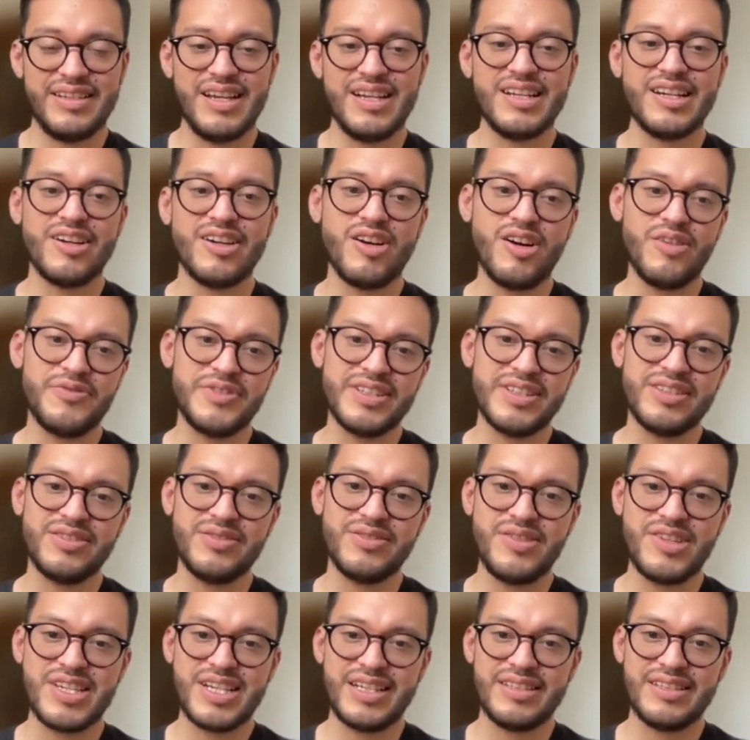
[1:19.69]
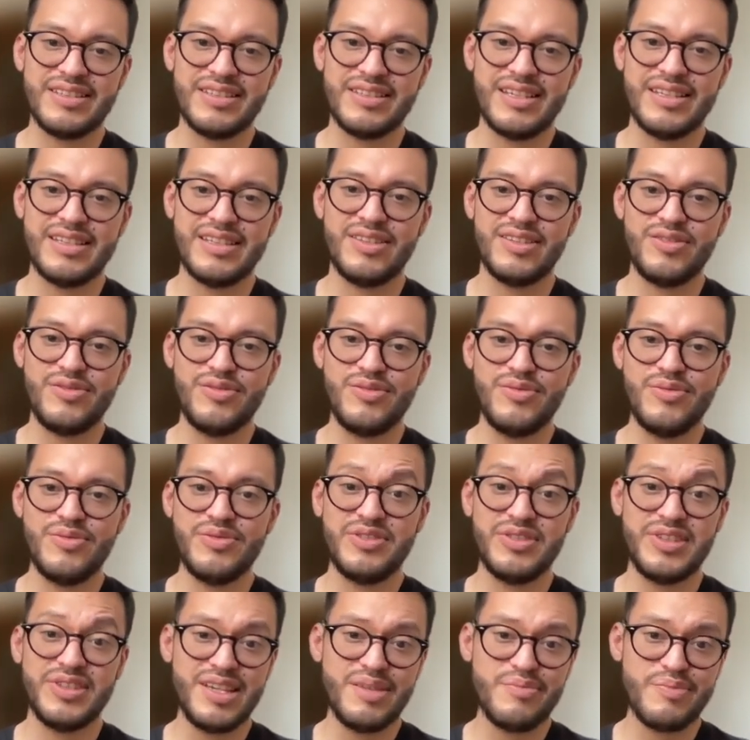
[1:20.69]
and are often subjected to
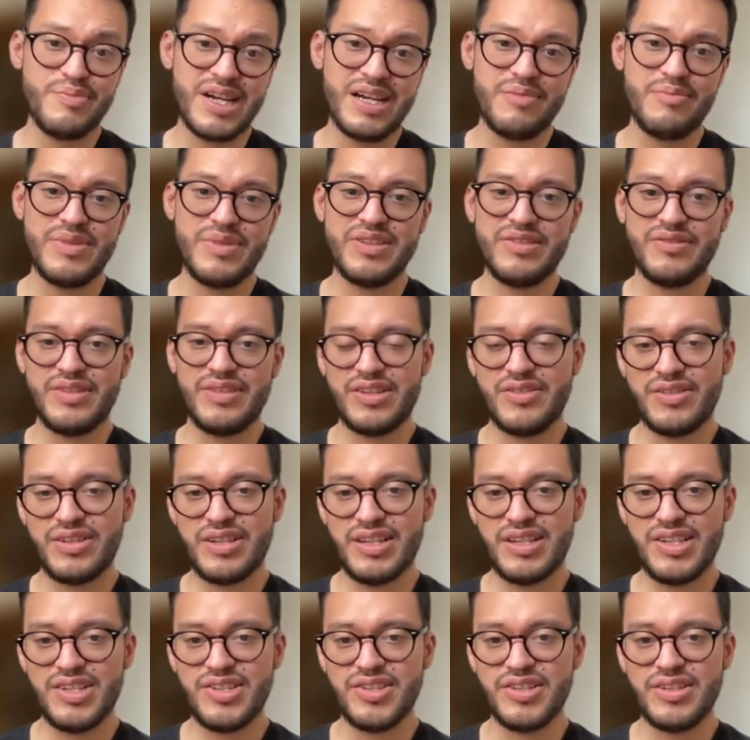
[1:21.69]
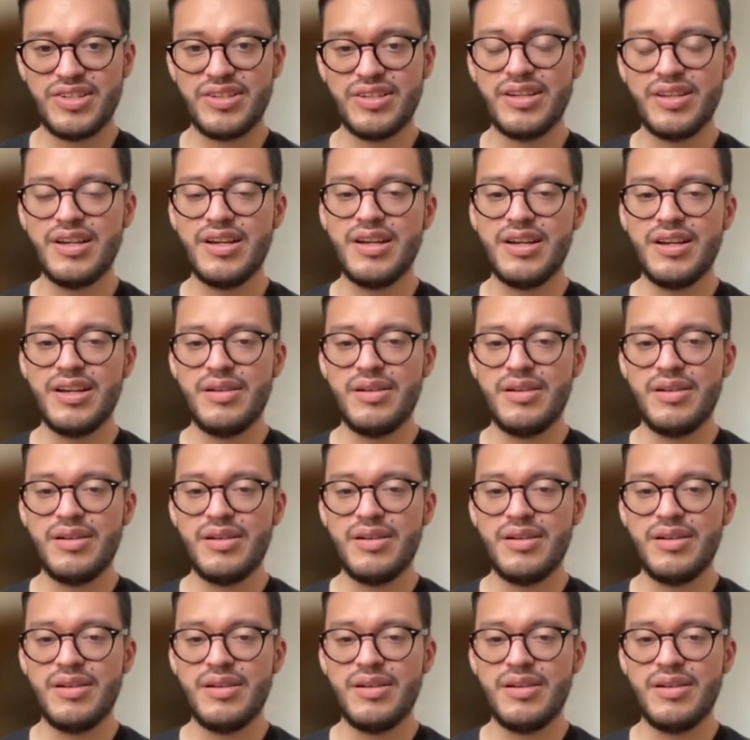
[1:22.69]
stigma, misrecognition,